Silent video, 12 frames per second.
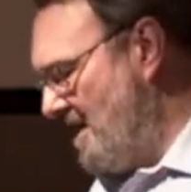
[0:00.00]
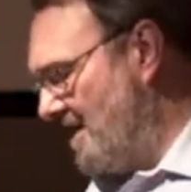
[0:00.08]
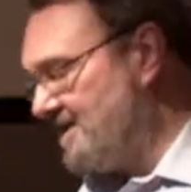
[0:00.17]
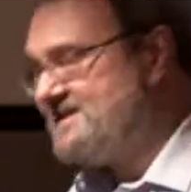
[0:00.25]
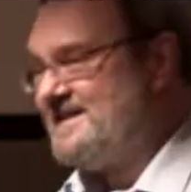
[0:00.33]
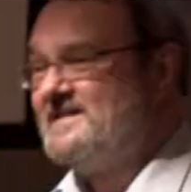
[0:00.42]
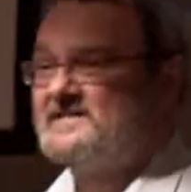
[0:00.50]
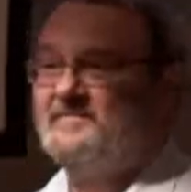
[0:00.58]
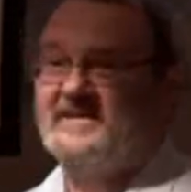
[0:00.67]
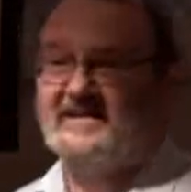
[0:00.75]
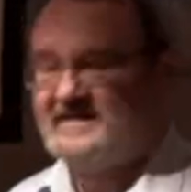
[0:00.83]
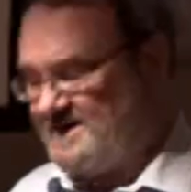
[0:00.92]

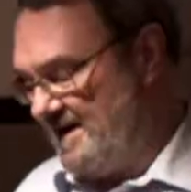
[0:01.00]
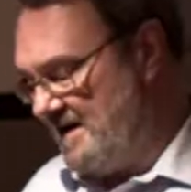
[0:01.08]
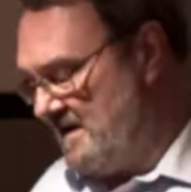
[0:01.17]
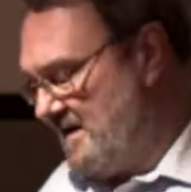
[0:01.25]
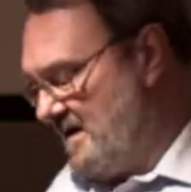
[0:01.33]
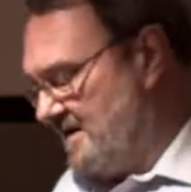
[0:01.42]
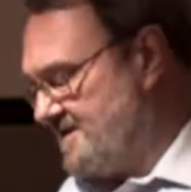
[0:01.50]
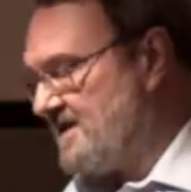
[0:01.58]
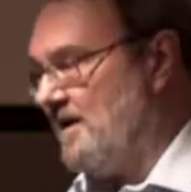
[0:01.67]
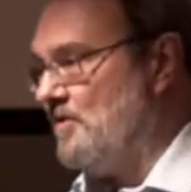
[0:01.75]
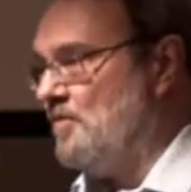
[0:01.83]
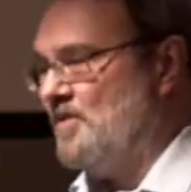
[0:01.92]
accessibility,
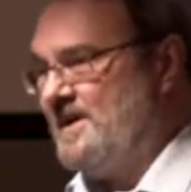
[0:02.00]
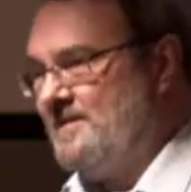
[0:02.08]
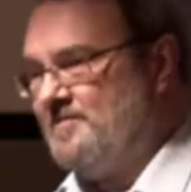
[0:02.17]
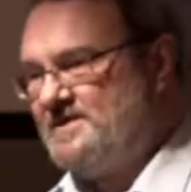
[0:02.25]
so we